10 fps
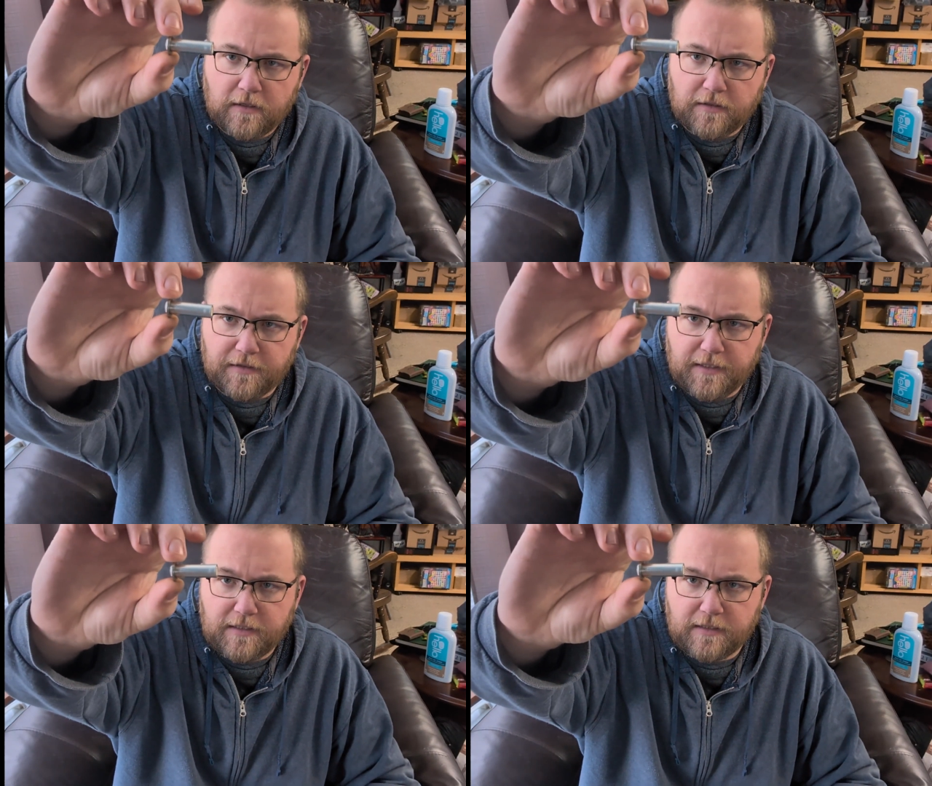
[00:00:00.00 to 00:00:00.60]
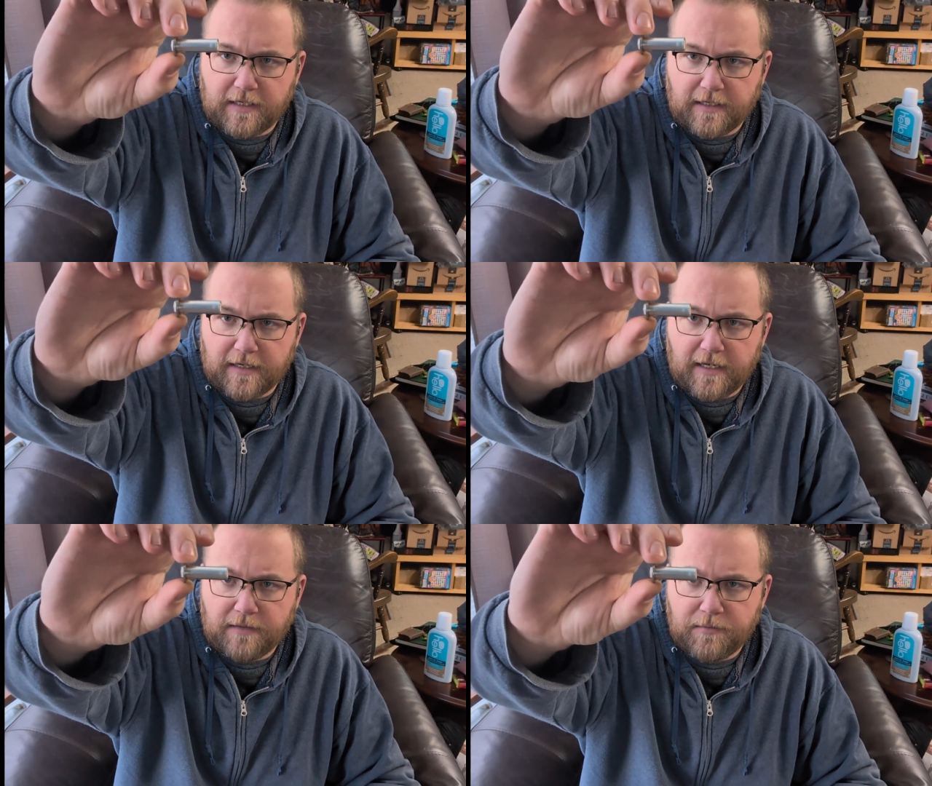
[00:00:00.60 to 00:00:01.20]
This is a
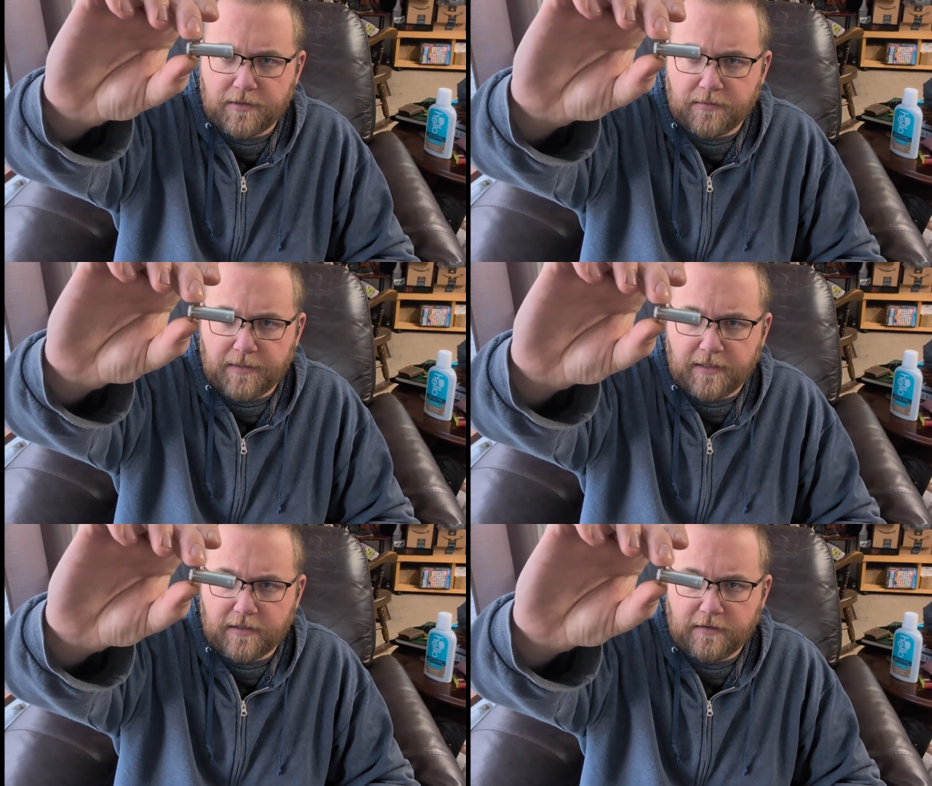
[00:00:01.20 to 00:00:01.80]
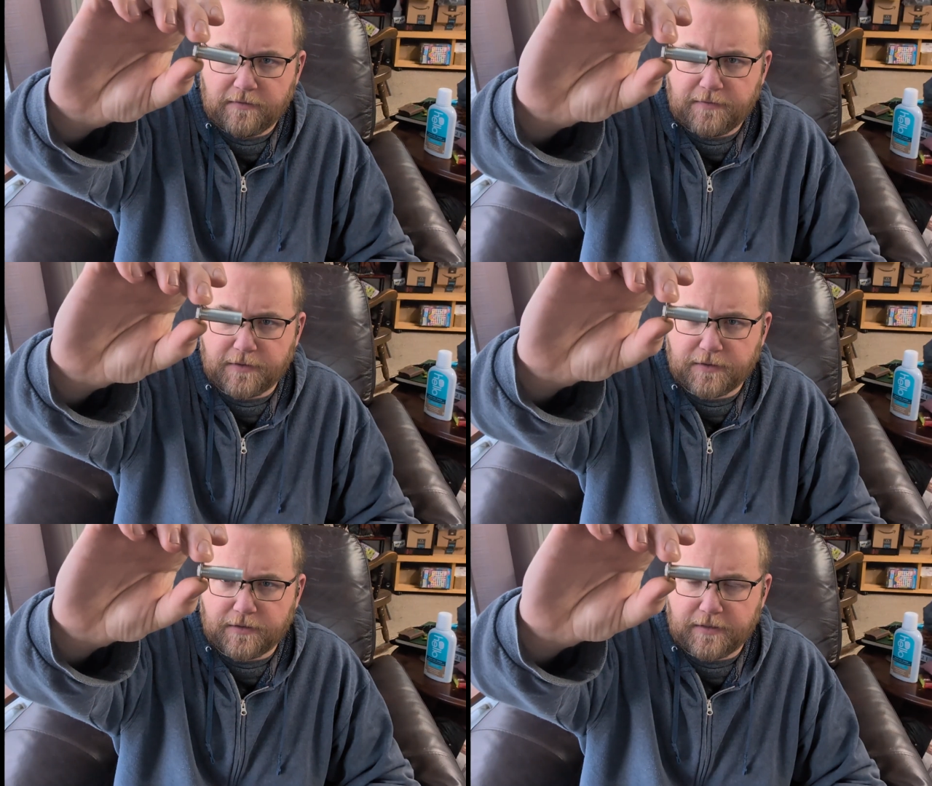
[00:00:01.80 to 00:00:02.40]
9 millimeter
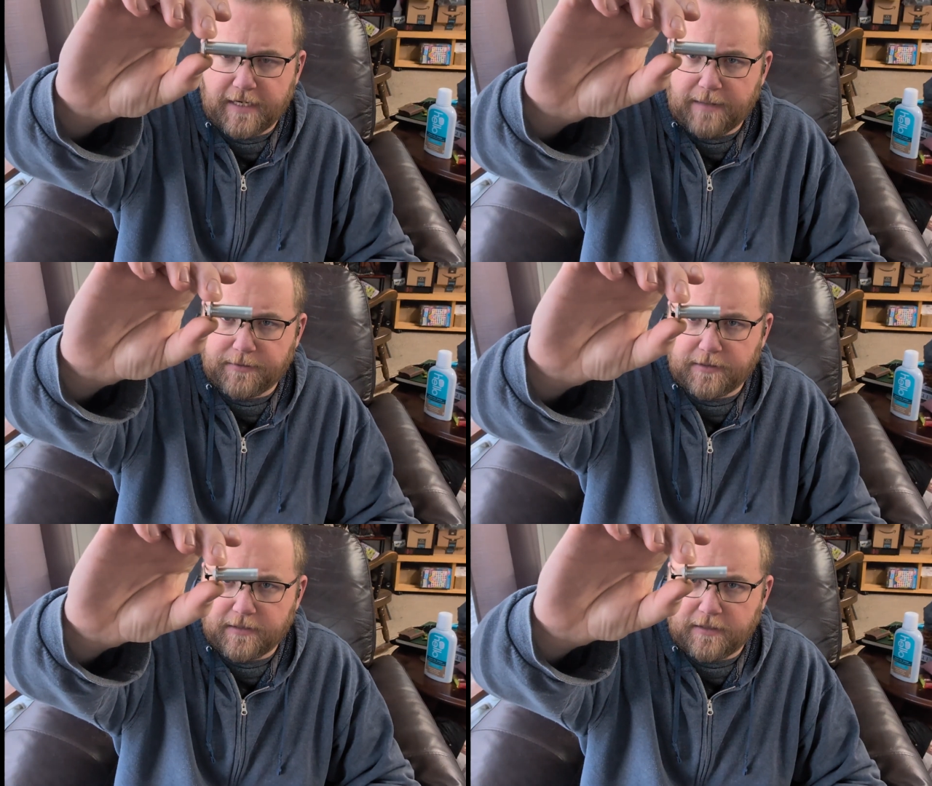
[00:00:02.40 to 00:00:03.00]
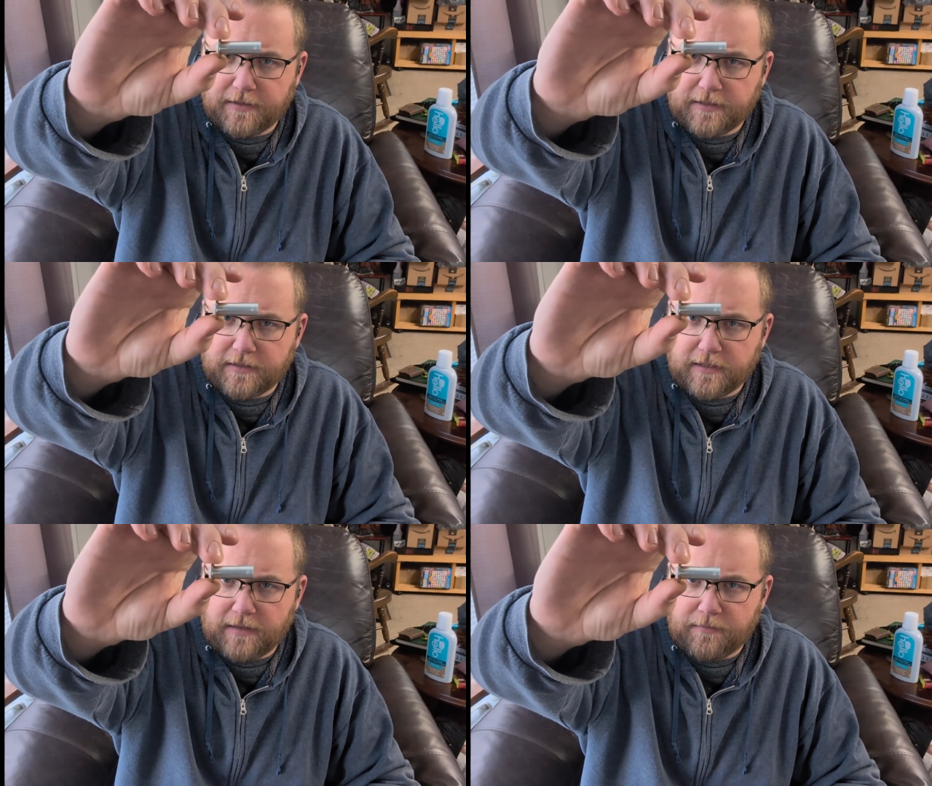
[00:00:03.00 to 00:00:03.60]
filter adapter. Now
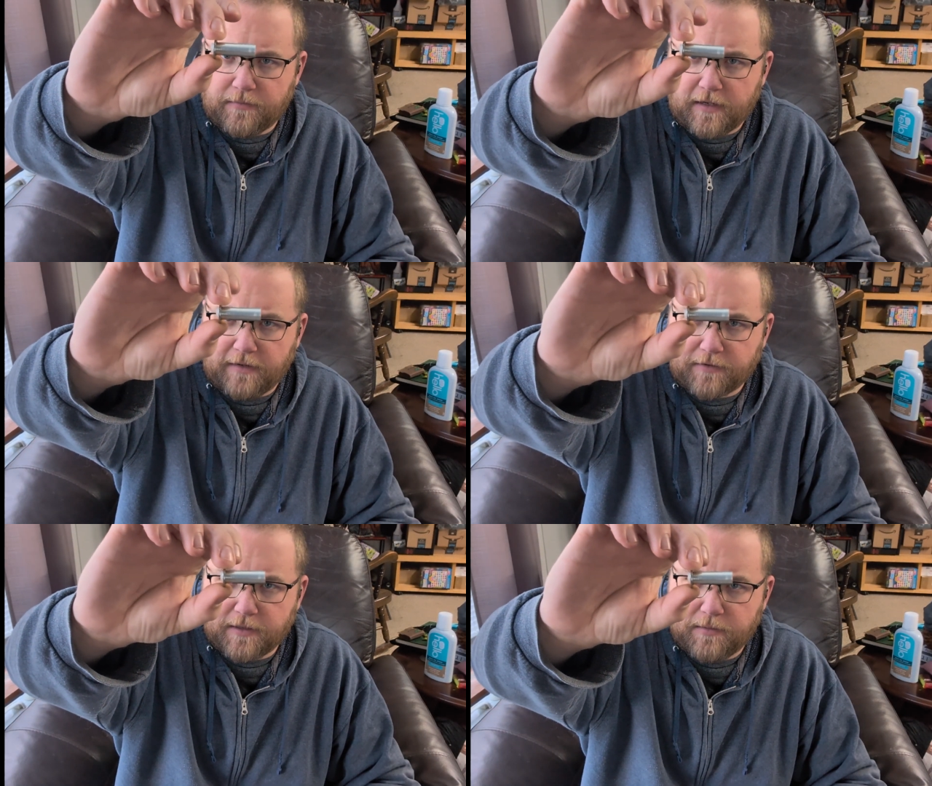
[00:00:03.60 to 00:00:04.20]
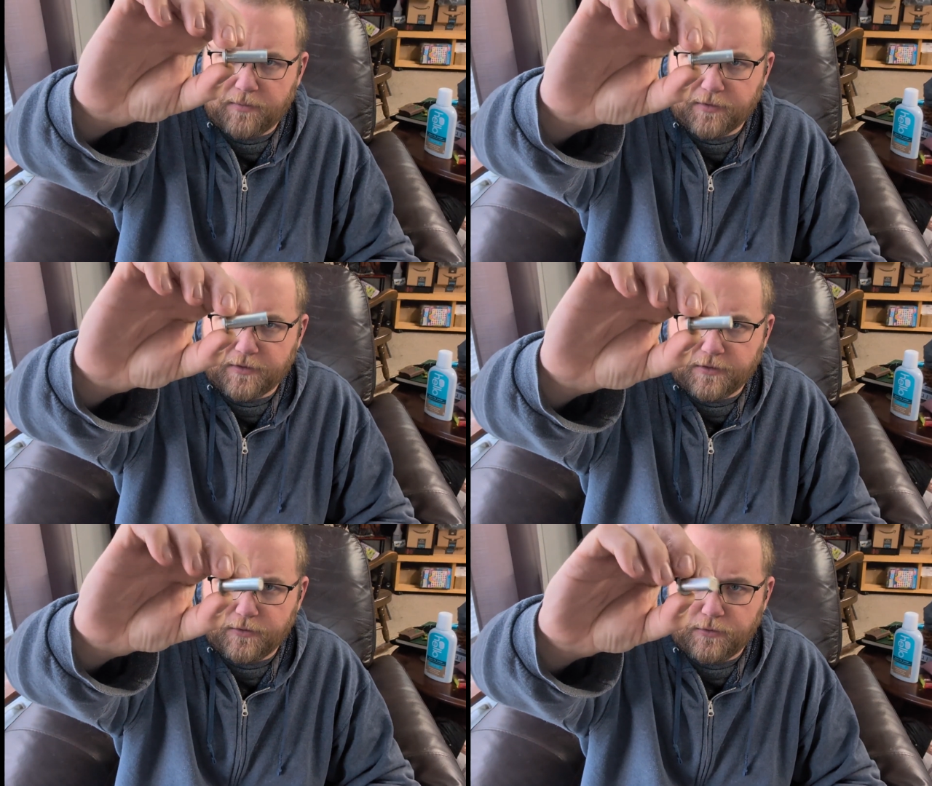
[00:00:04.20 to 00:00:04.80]
I've come up with
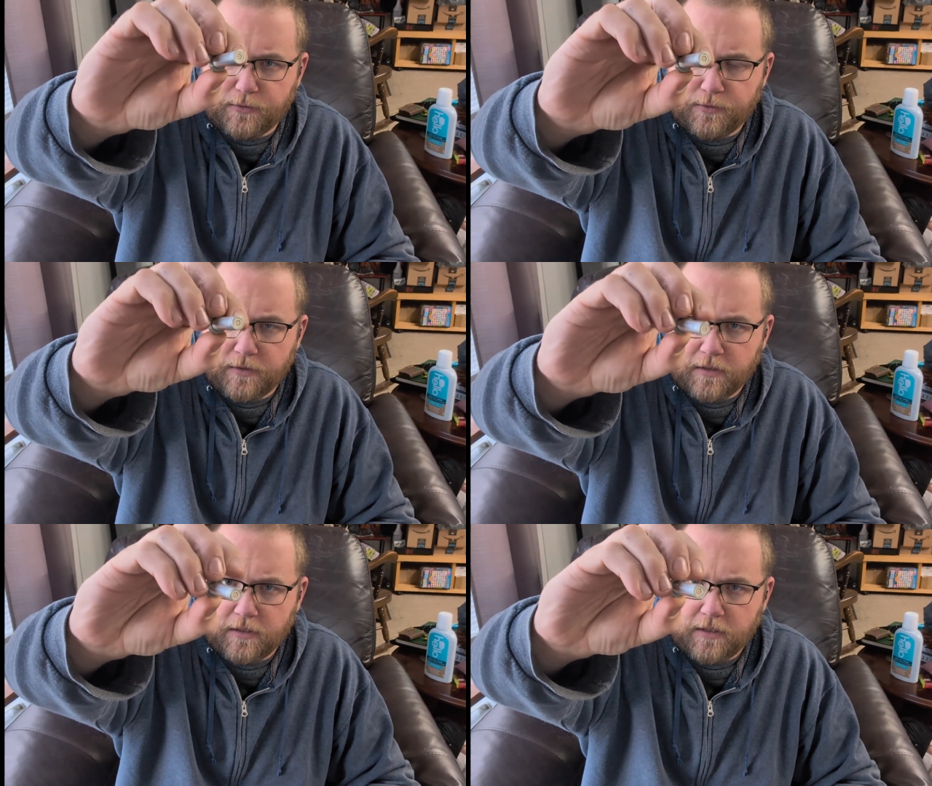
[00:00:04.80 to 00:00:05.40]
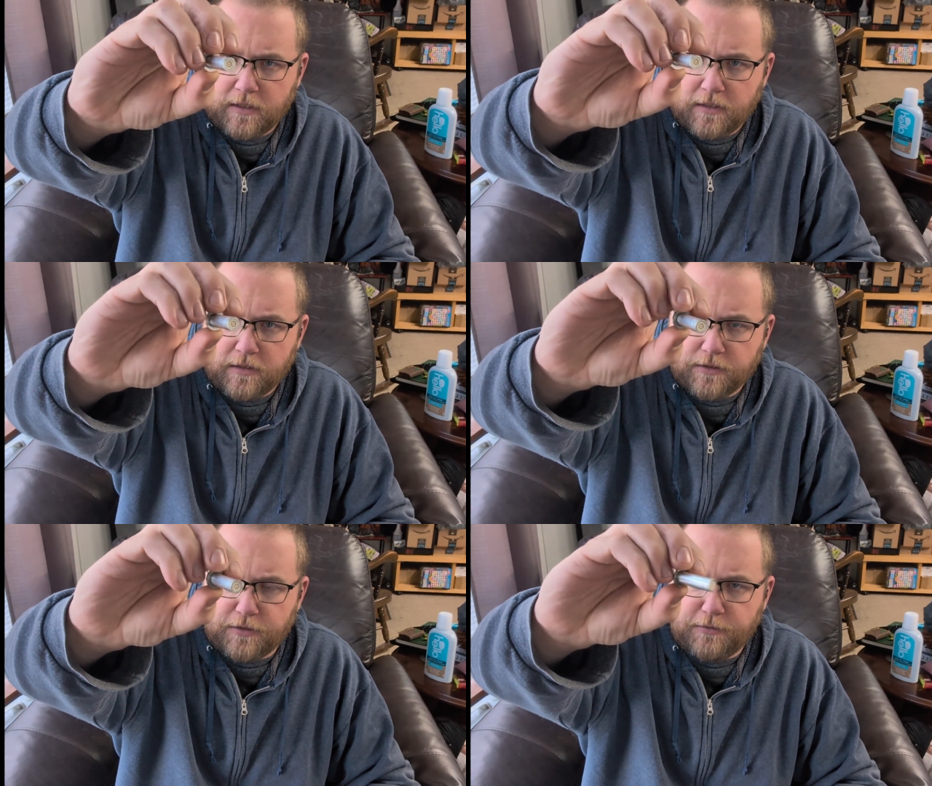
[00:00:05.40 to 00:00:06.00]
two
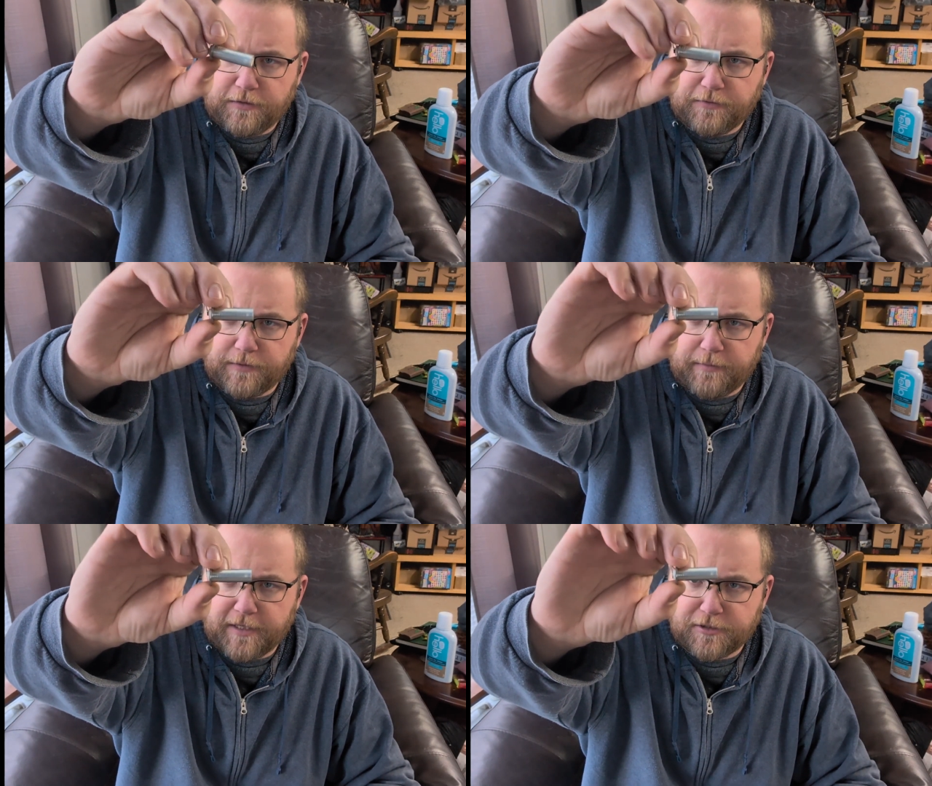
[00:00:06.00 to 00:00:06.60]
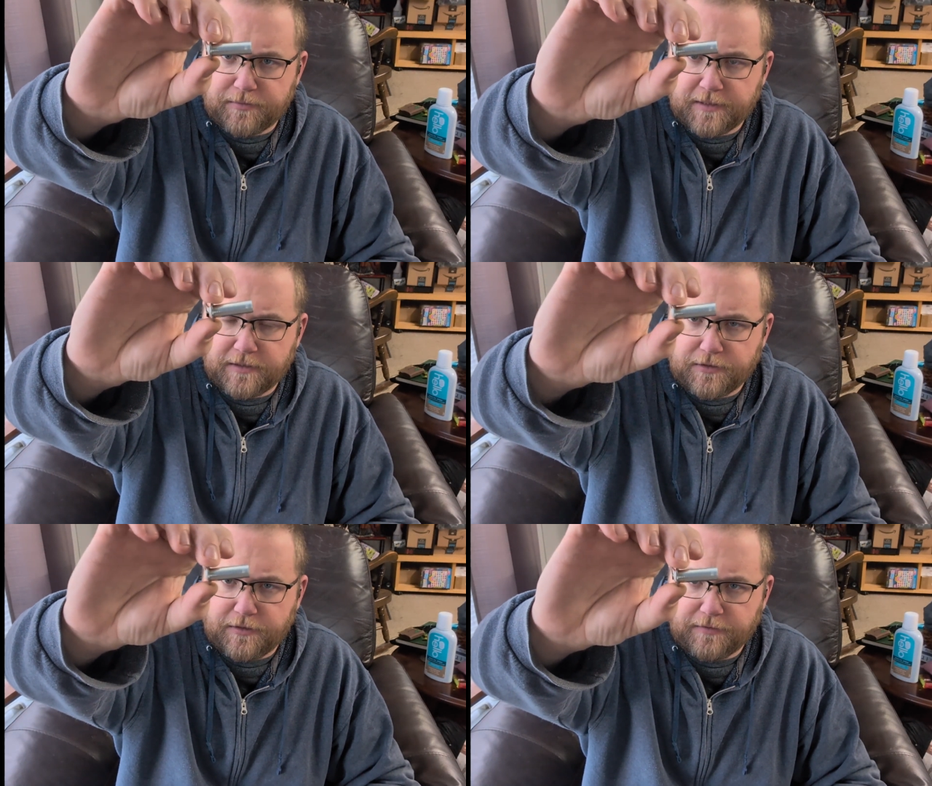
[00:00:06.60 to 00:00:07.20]
different measurements,
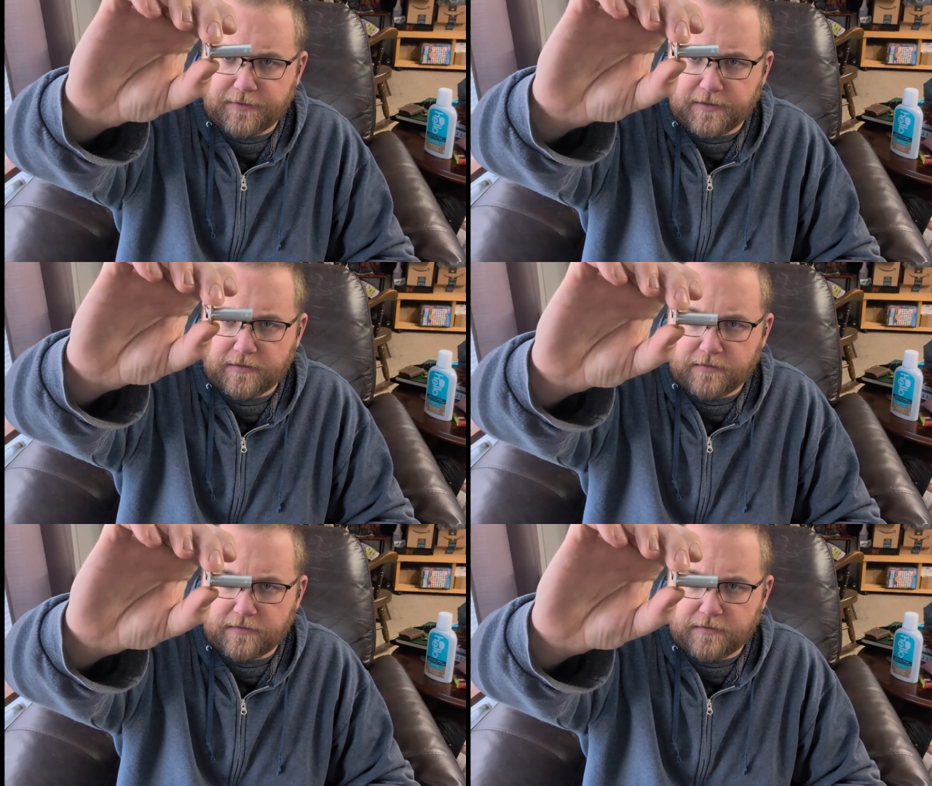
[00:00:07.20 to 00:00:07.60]
two different